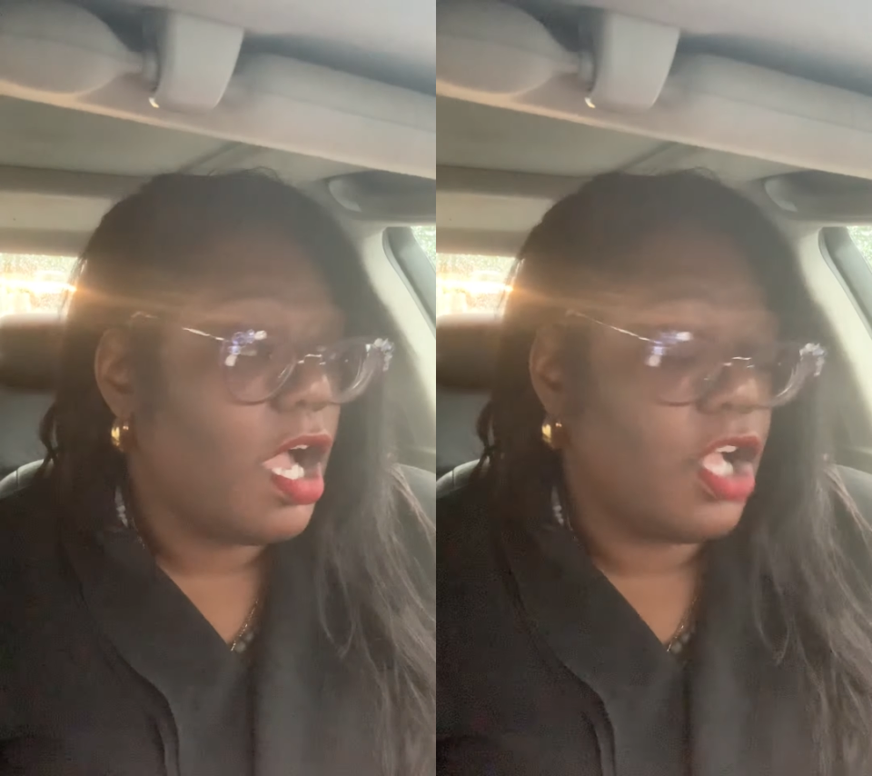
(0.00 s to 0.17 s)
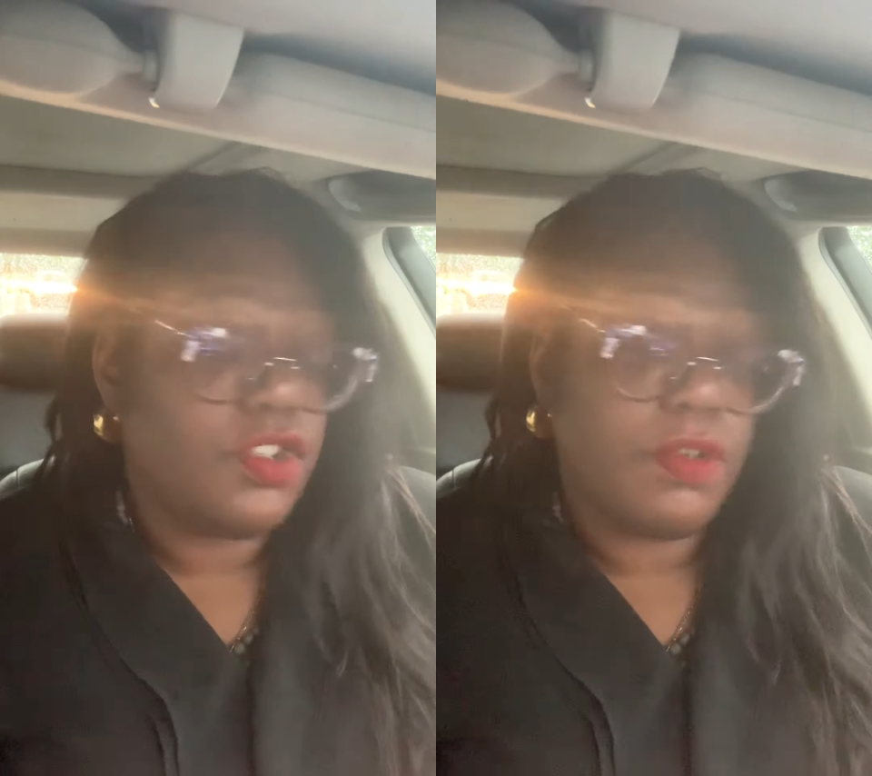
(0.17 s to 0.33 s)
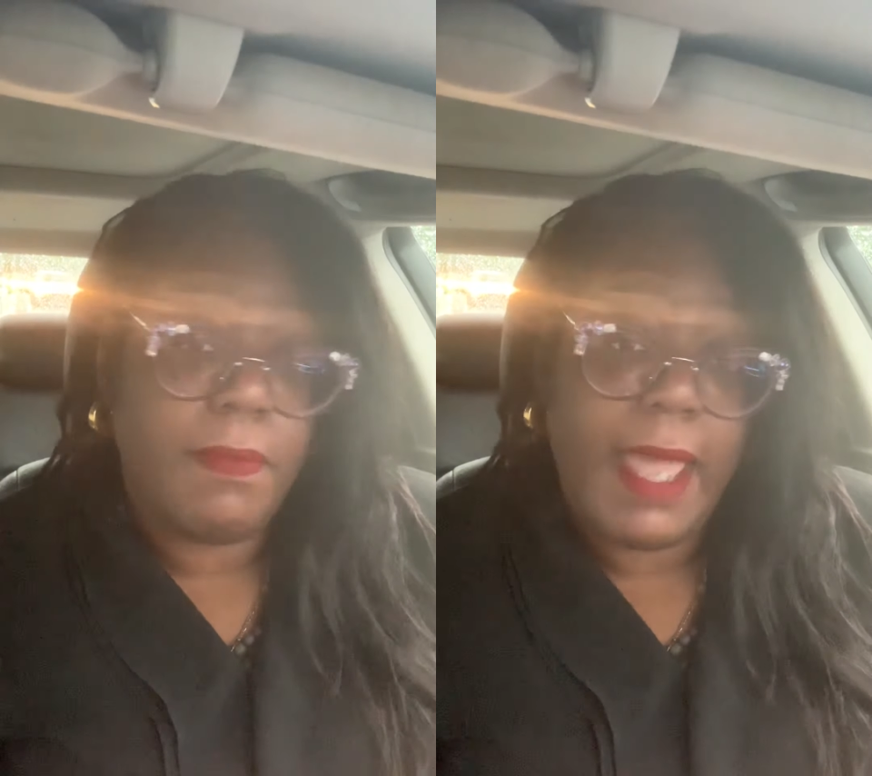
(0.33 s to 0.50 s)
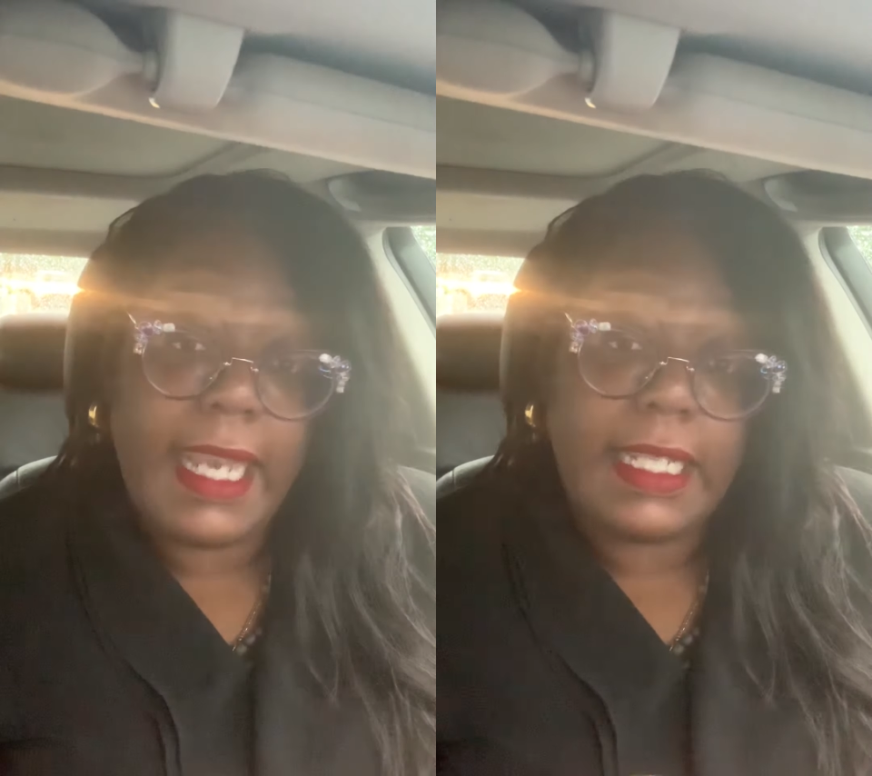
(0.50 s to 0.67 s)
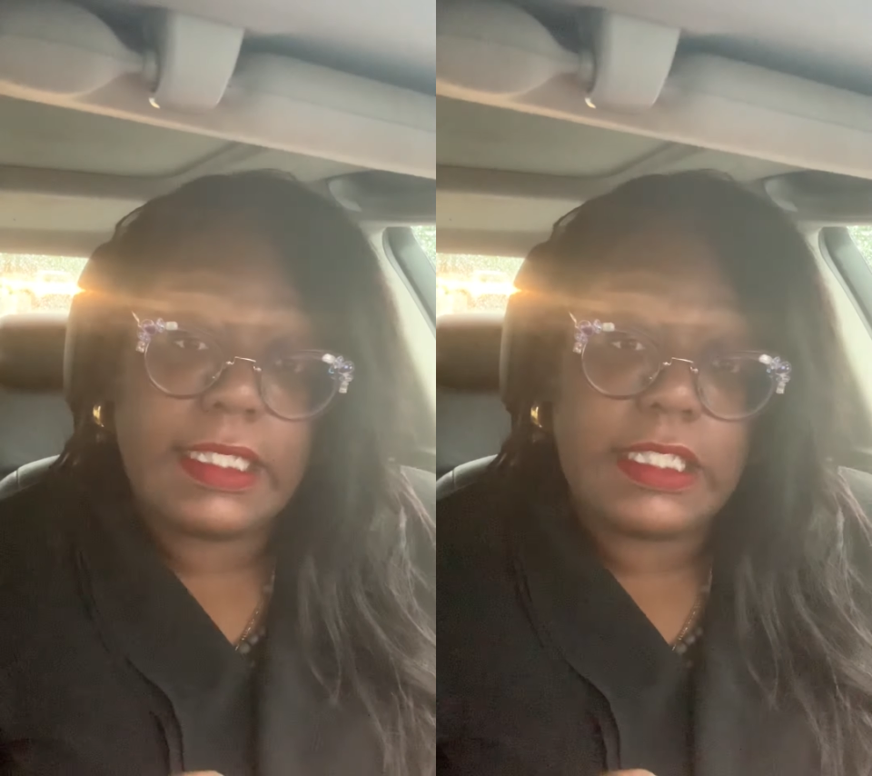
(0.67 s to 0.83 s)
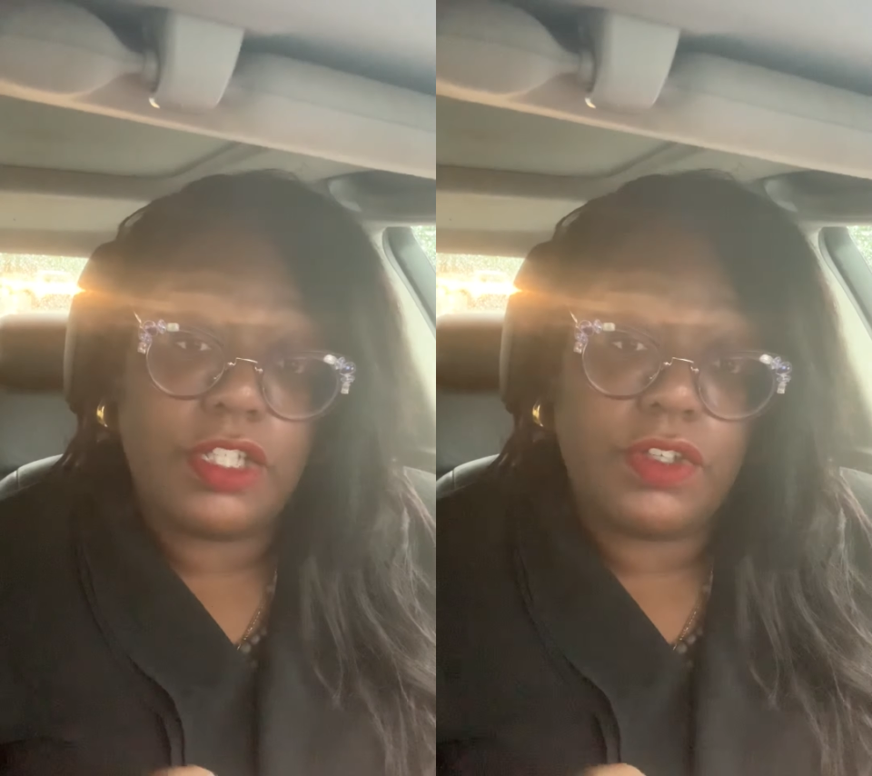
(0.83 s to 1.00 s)
a dramatic
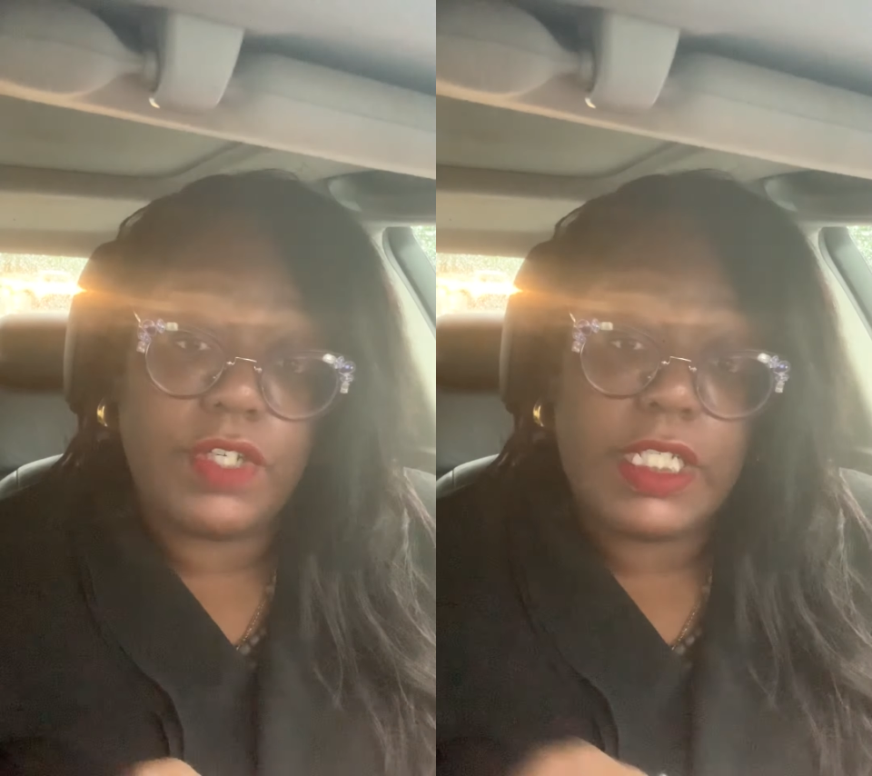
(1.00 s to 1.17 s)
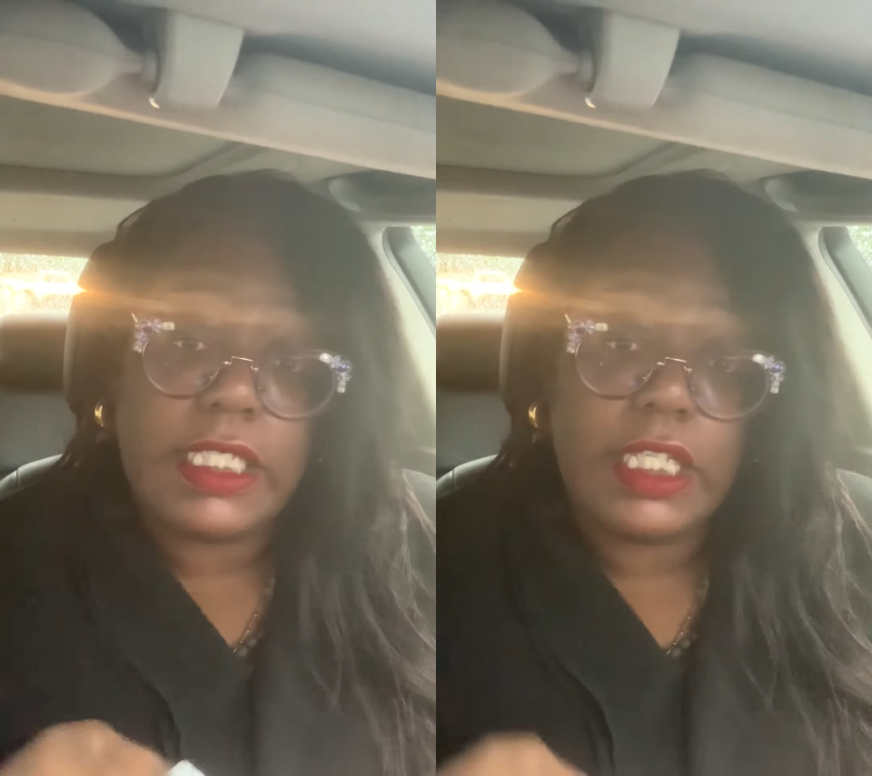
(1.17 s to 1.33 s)
decrease